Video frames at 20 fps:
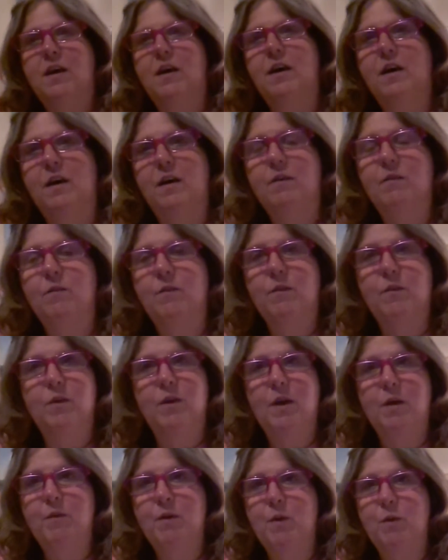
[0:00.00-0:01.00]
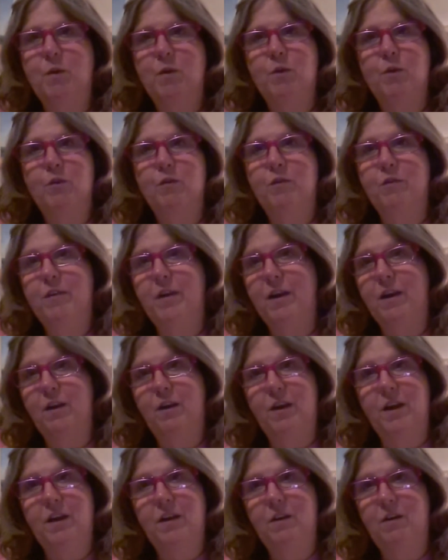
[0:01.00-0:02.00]
I mean, we were
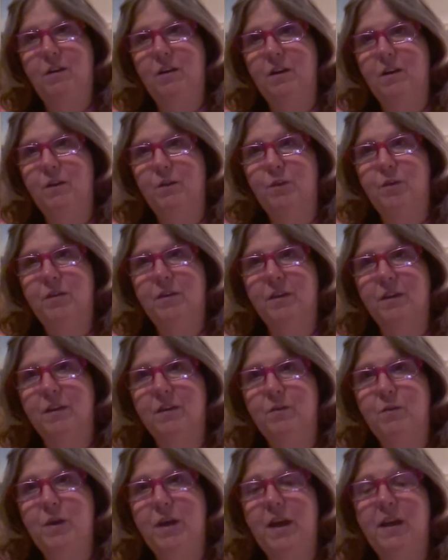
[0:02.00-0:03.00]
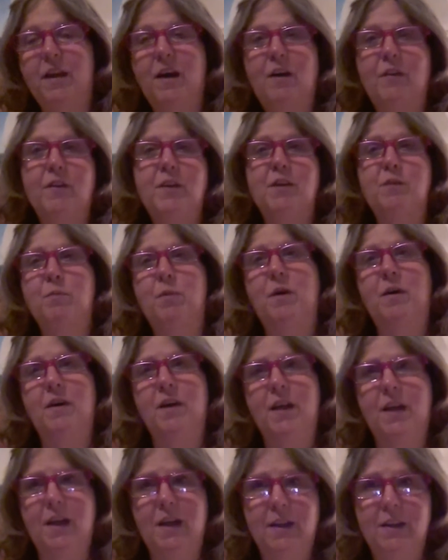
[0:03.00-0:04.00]
very close, and we had all these
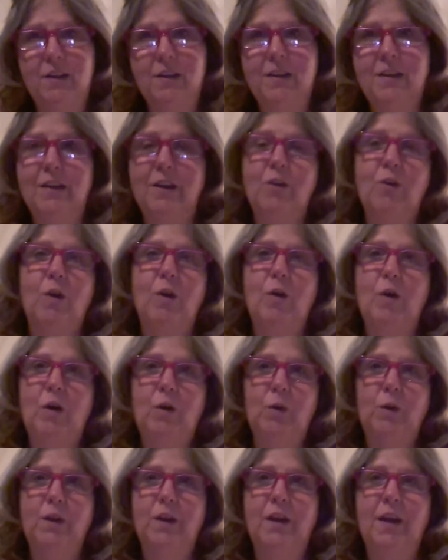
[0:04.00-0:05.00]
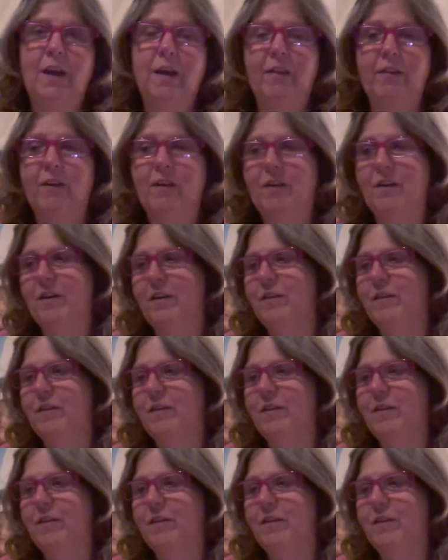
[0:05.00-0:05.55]
plans to grow old together.